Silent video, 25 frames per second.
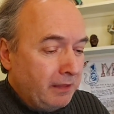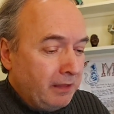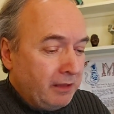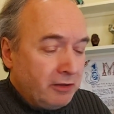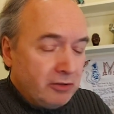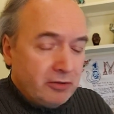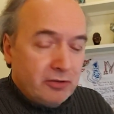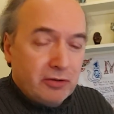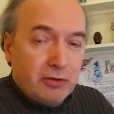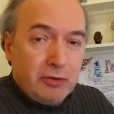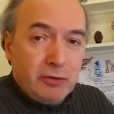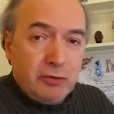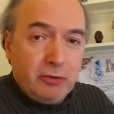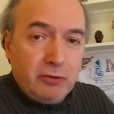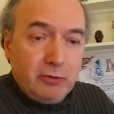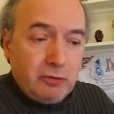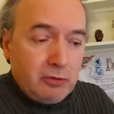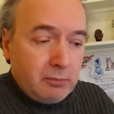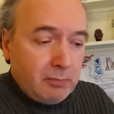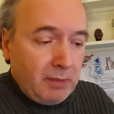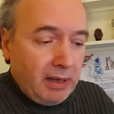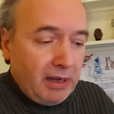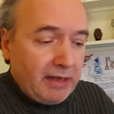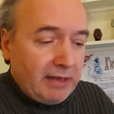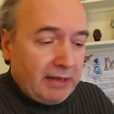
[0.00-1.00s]

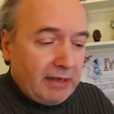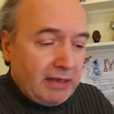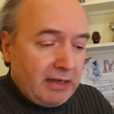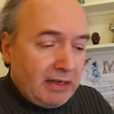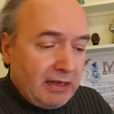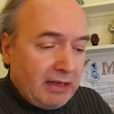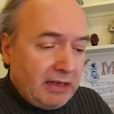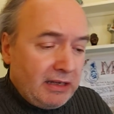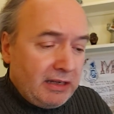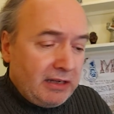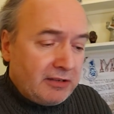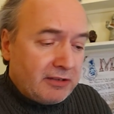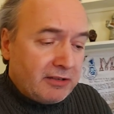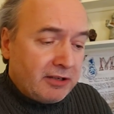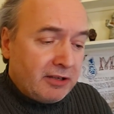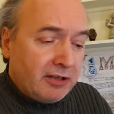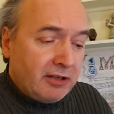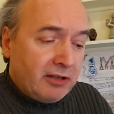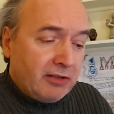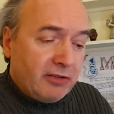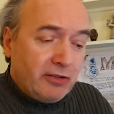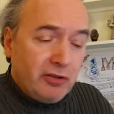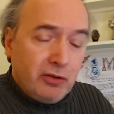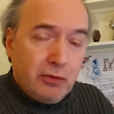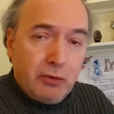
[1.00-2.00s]
Soon my knees
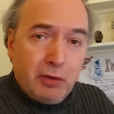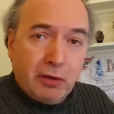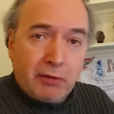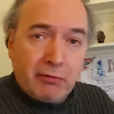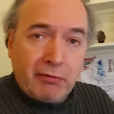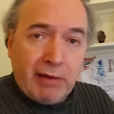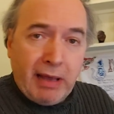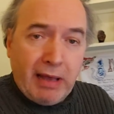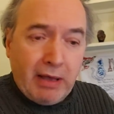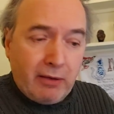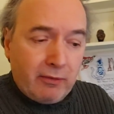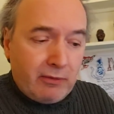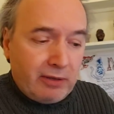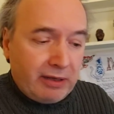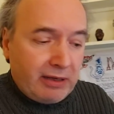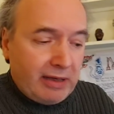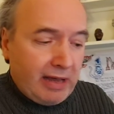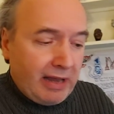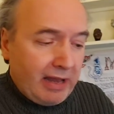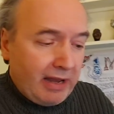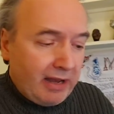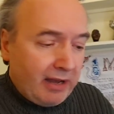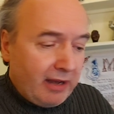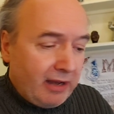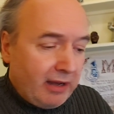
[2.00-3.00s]
knew the ground
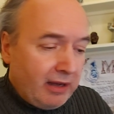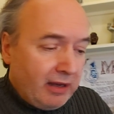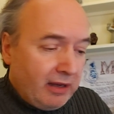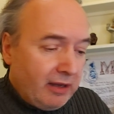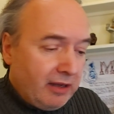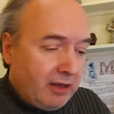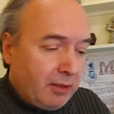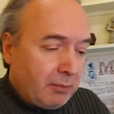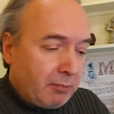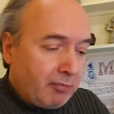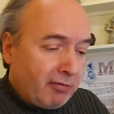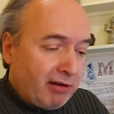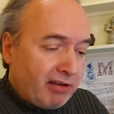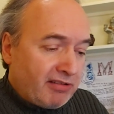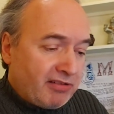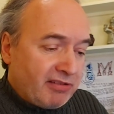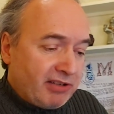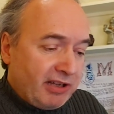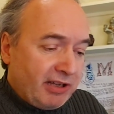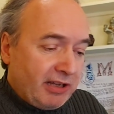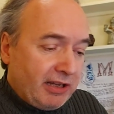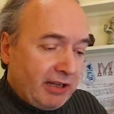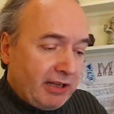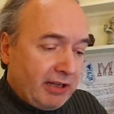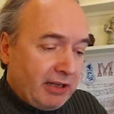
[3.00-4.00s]
again,
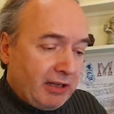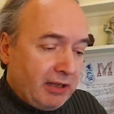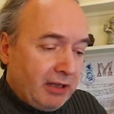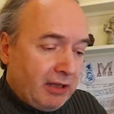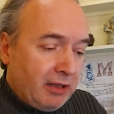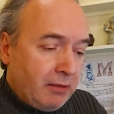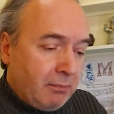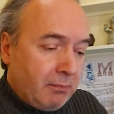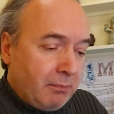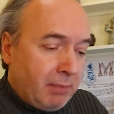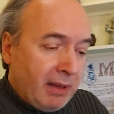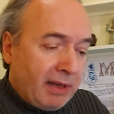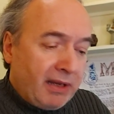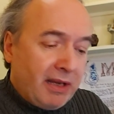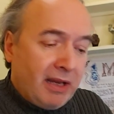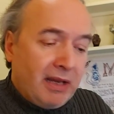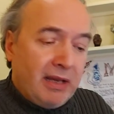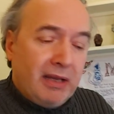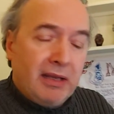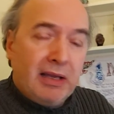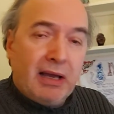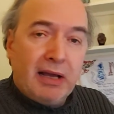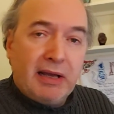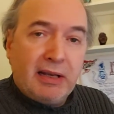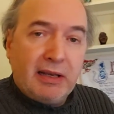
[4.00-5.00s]
pressing,
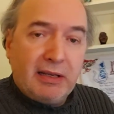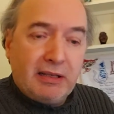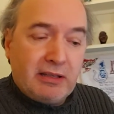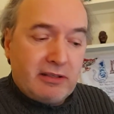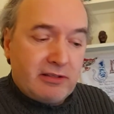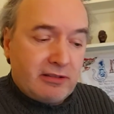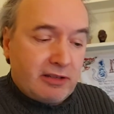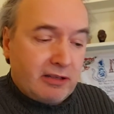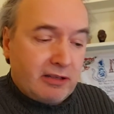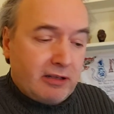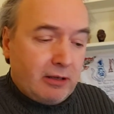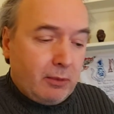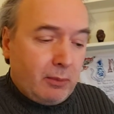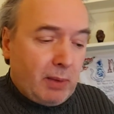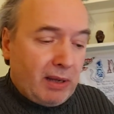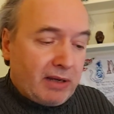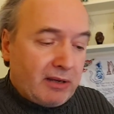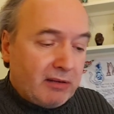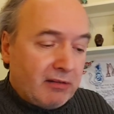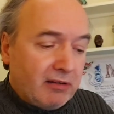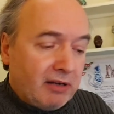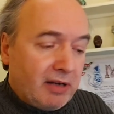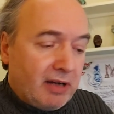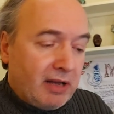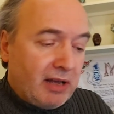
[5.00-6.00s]
begging gullies in the wet
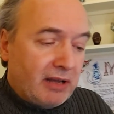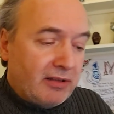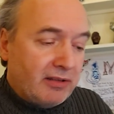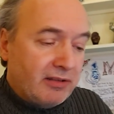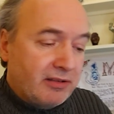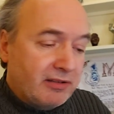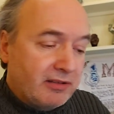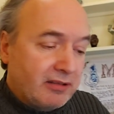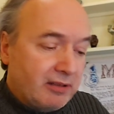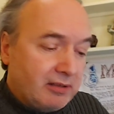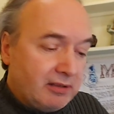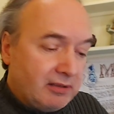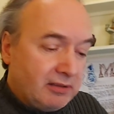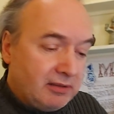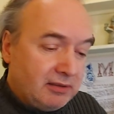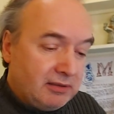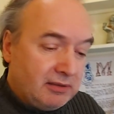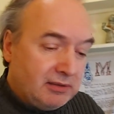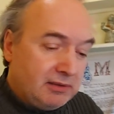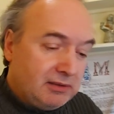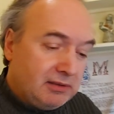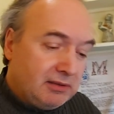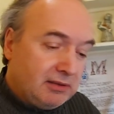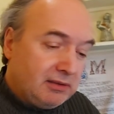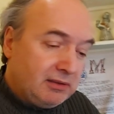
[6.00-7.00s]
grass.
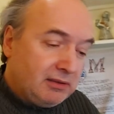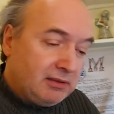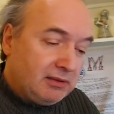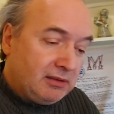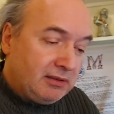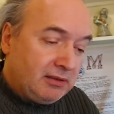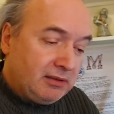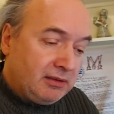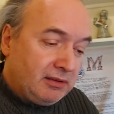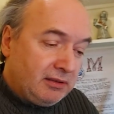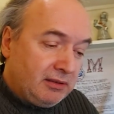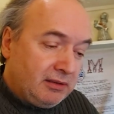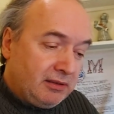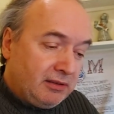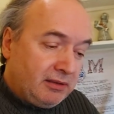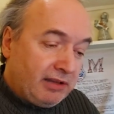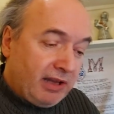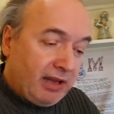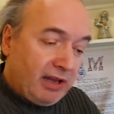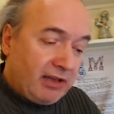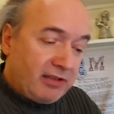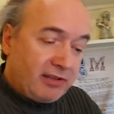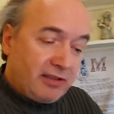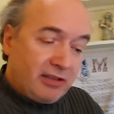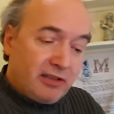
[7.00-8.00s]

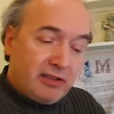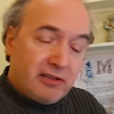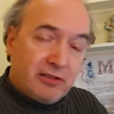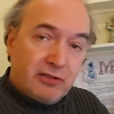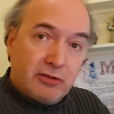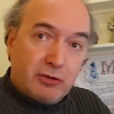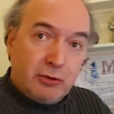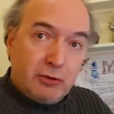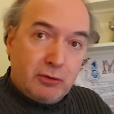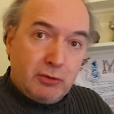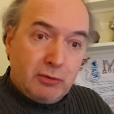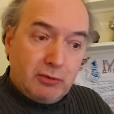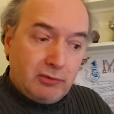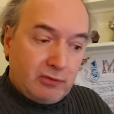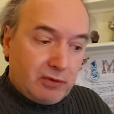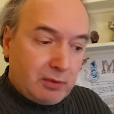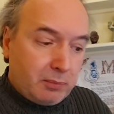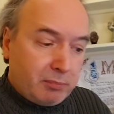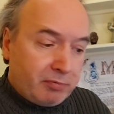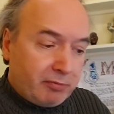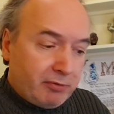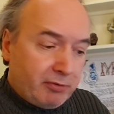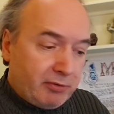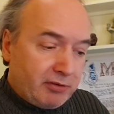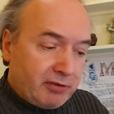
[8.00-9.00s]
Daisies soothed the
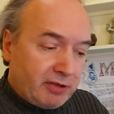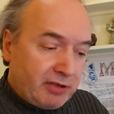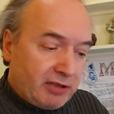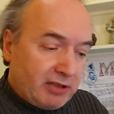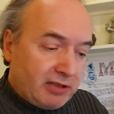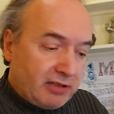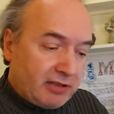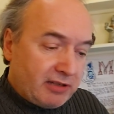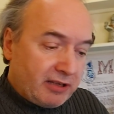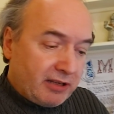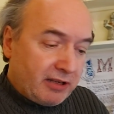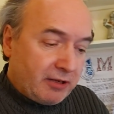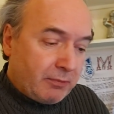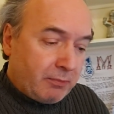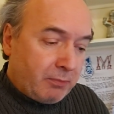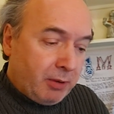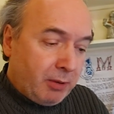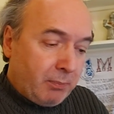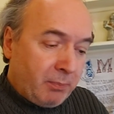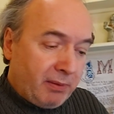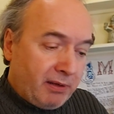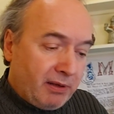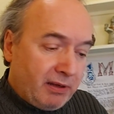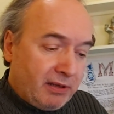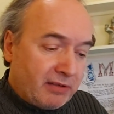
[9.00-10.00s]
bruises and
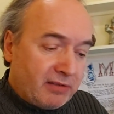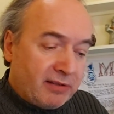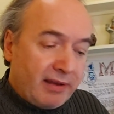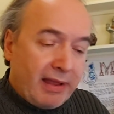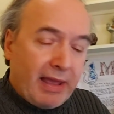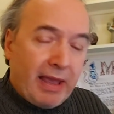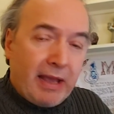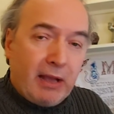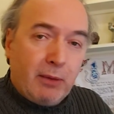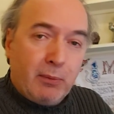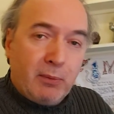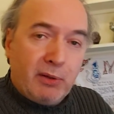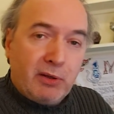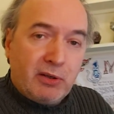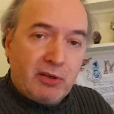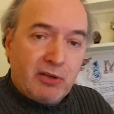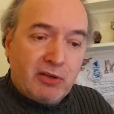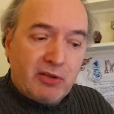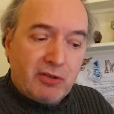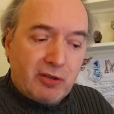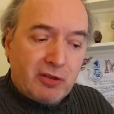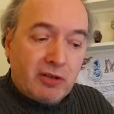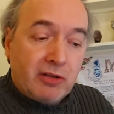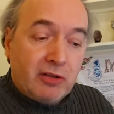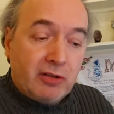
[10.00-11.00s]
poppies
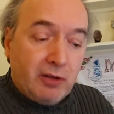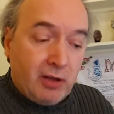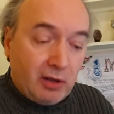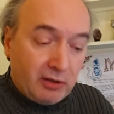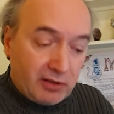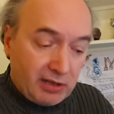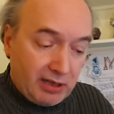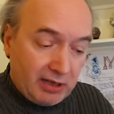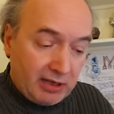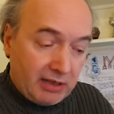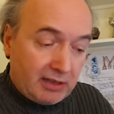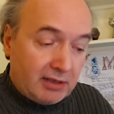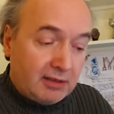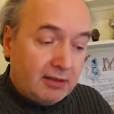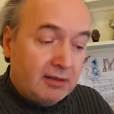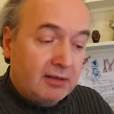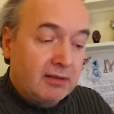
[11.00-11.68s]
languished, nodding.